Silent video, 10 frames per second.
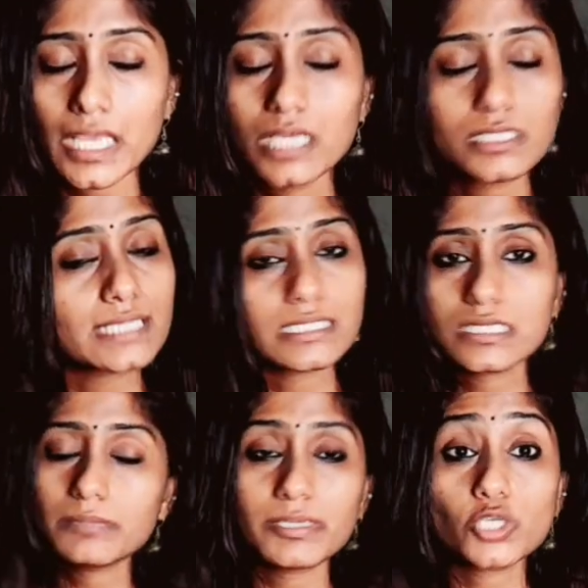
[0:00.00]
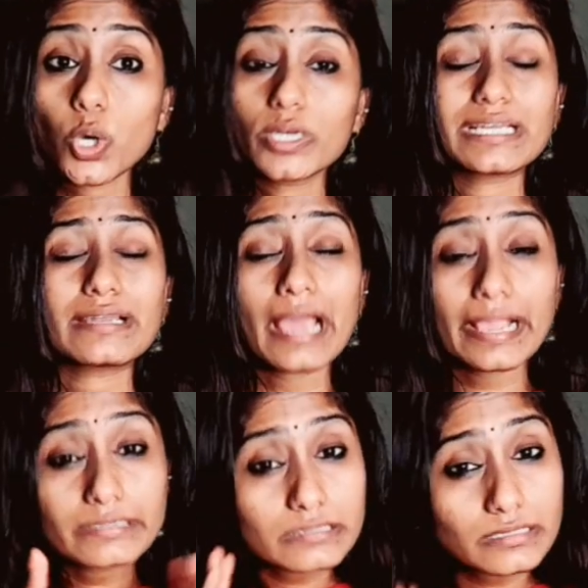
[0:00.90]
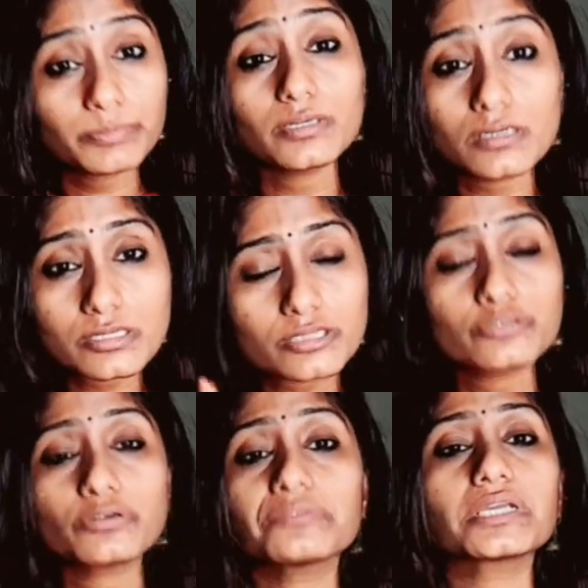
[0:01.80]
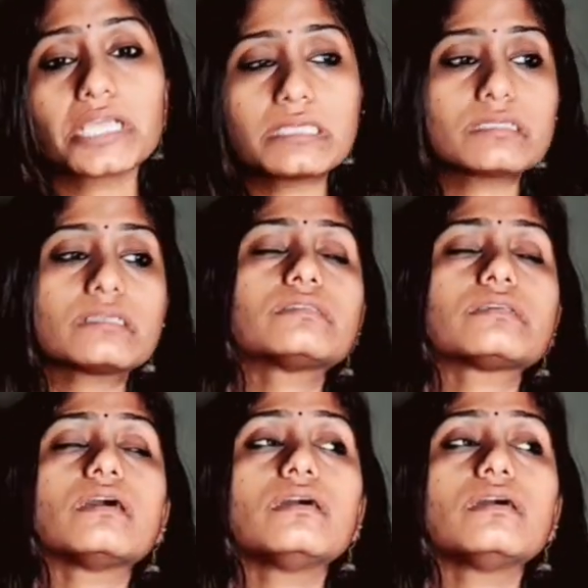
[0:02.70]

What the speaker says: That is the majority. 90% of the cases